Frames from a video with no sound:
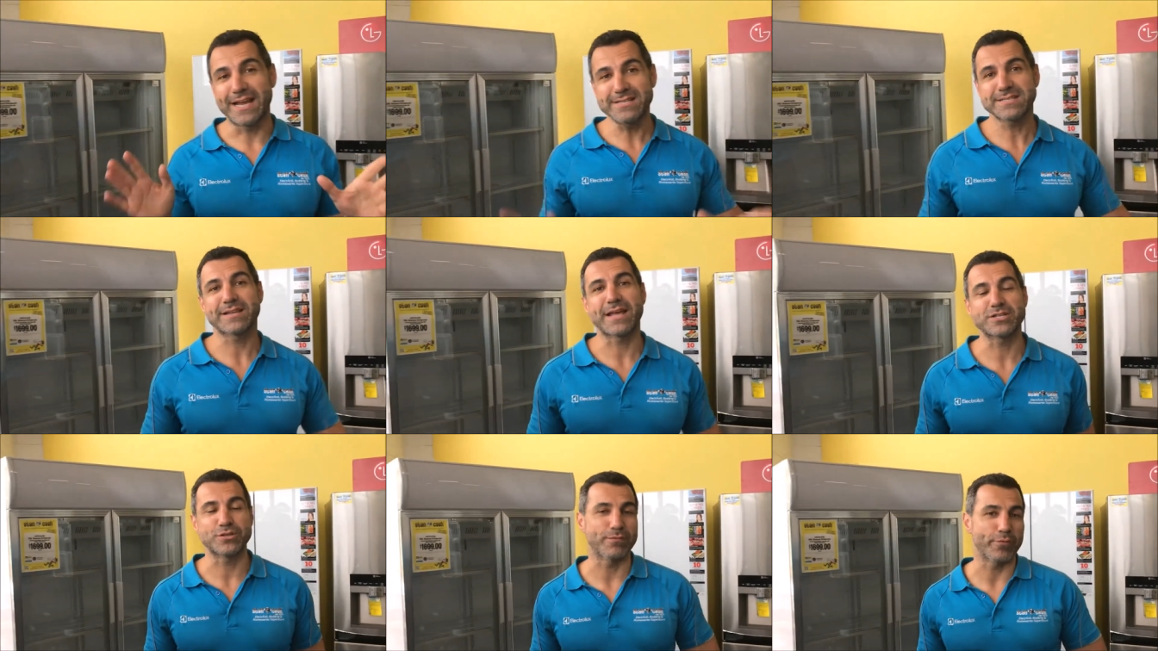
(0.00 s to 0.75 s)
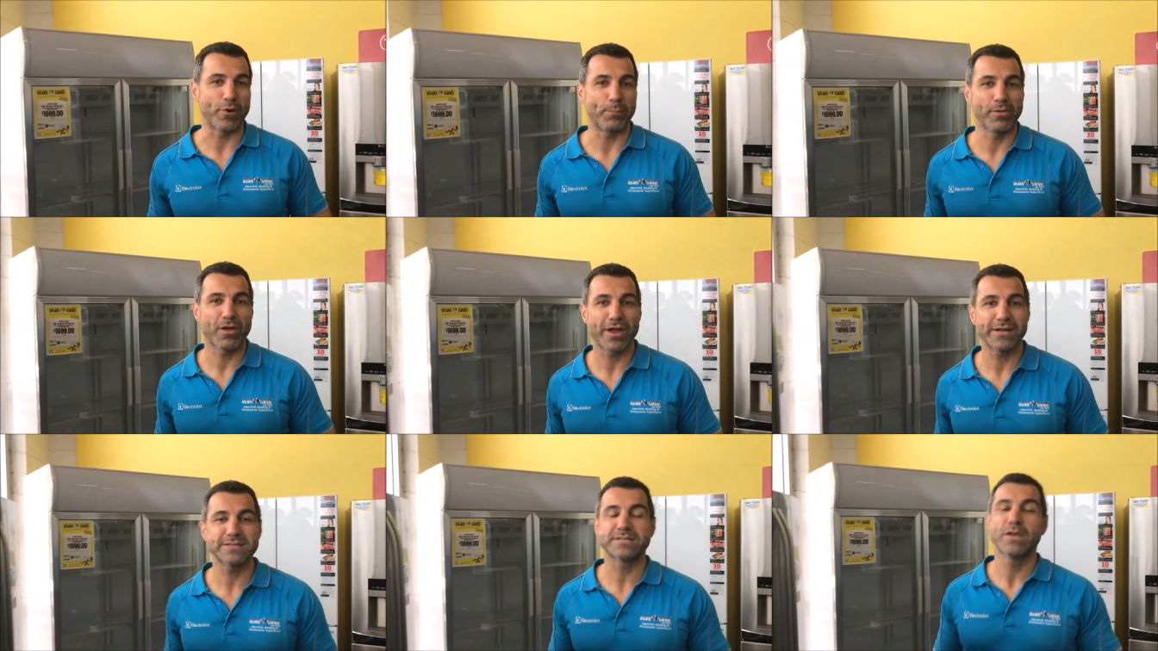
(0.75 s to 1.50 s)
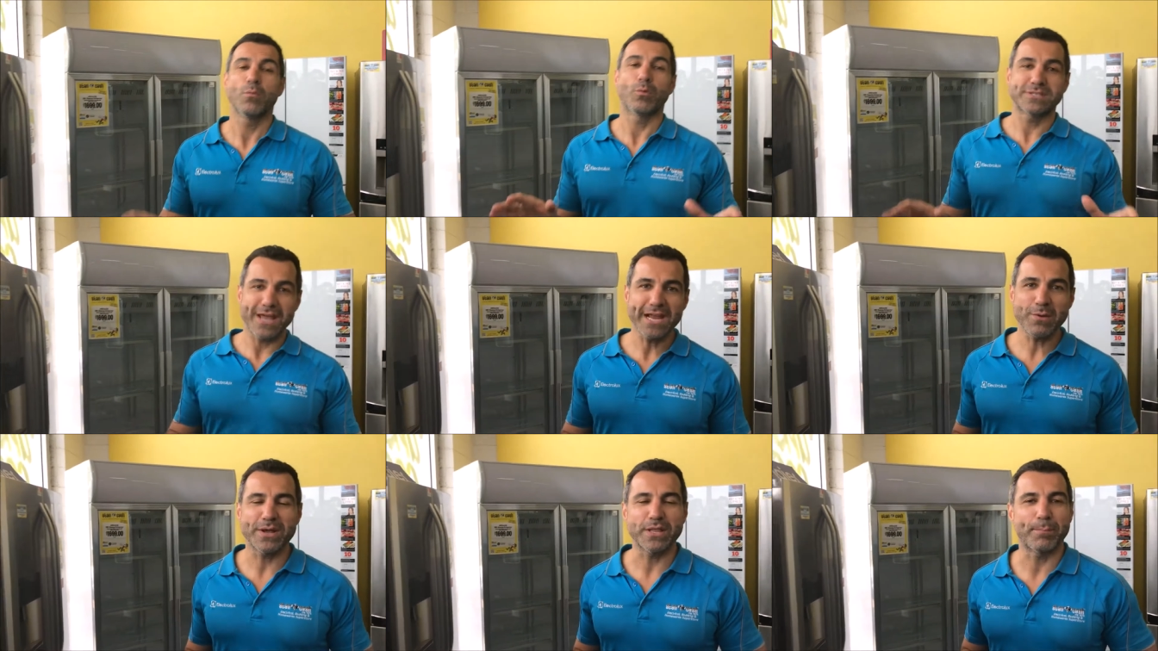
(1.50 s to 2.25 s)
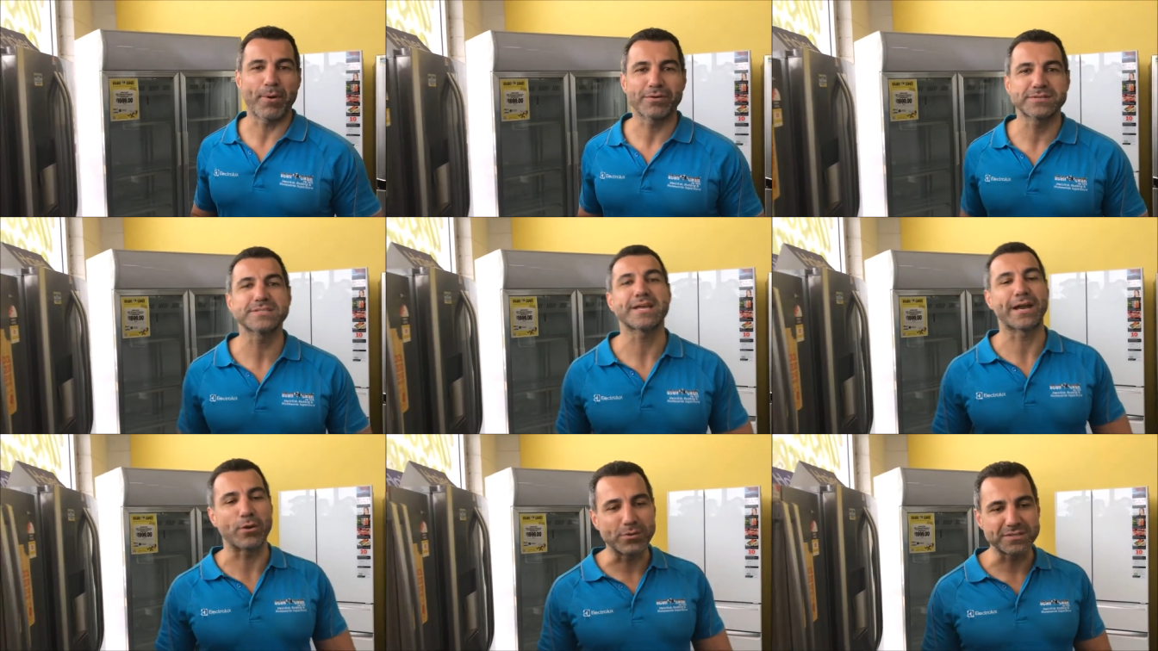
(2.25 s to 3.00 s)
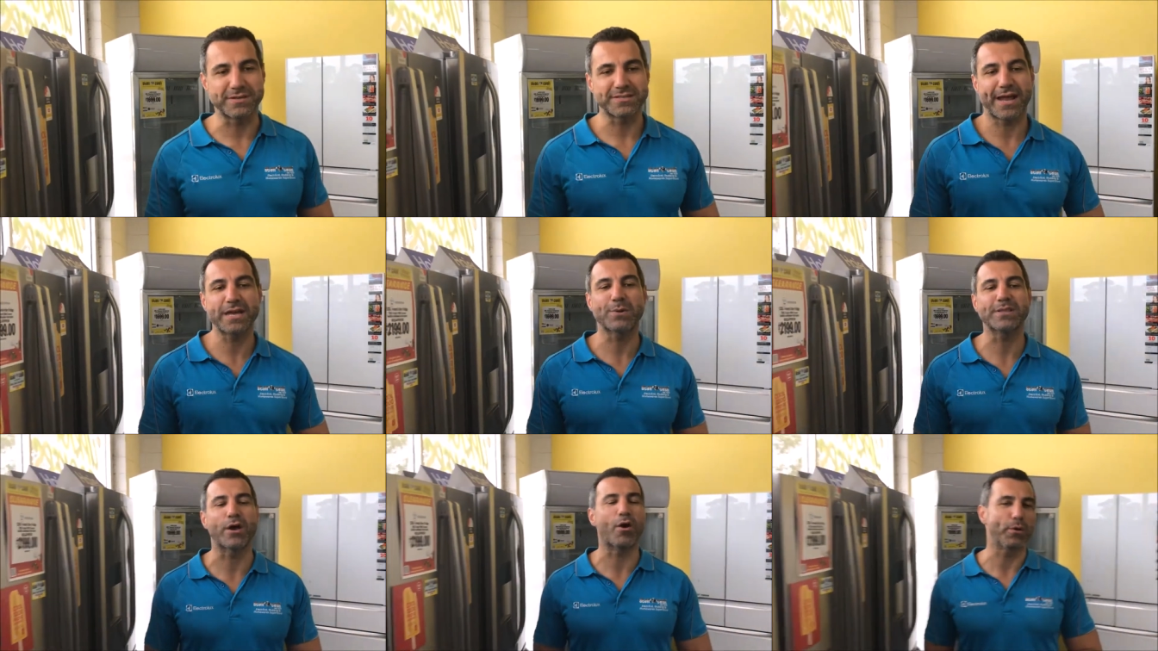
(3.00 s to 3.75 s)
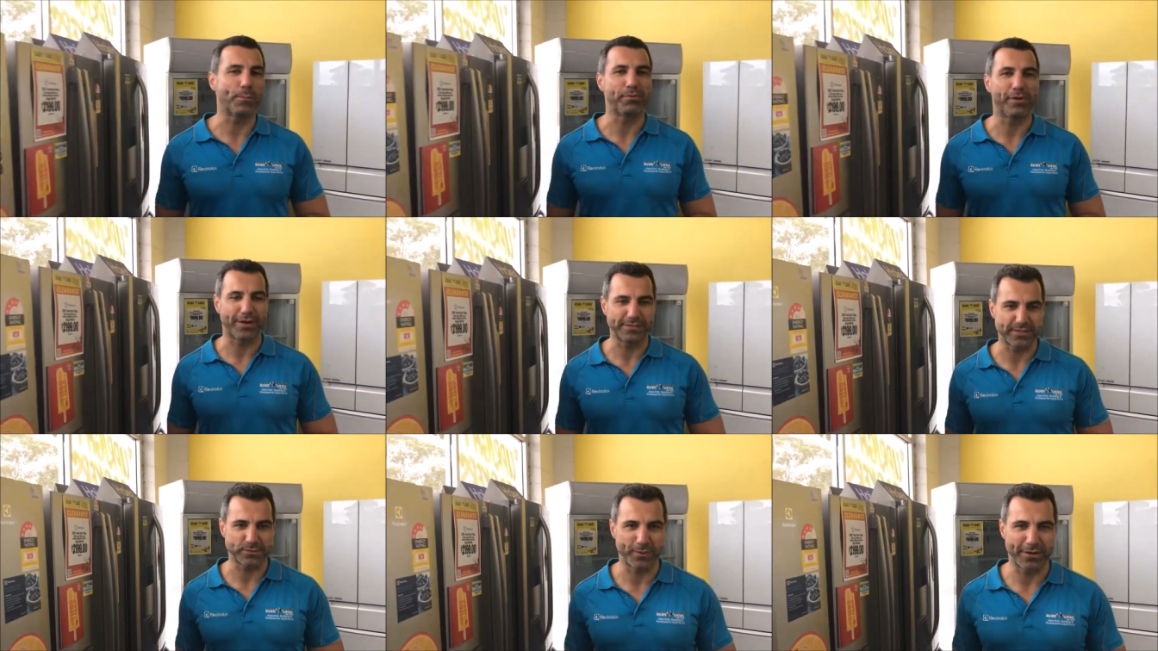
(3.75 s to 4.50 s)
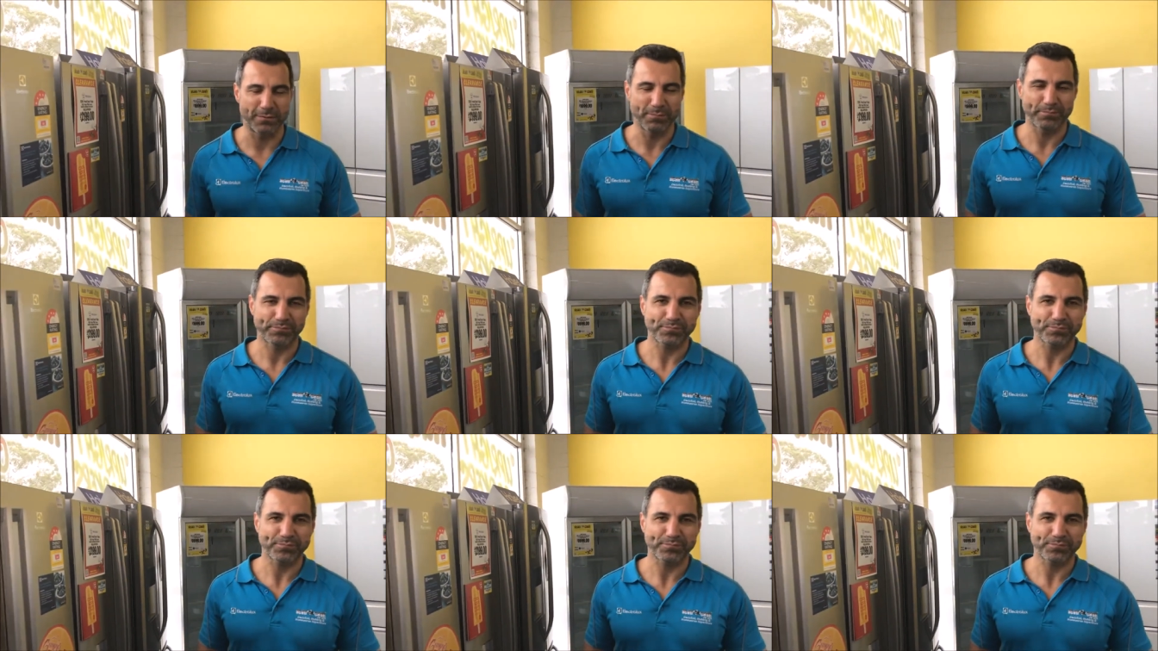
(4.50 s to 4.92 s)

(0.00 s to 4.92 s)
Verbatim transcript: installation of your appliance, we'll take away the boxes and also take away the old appliance as well.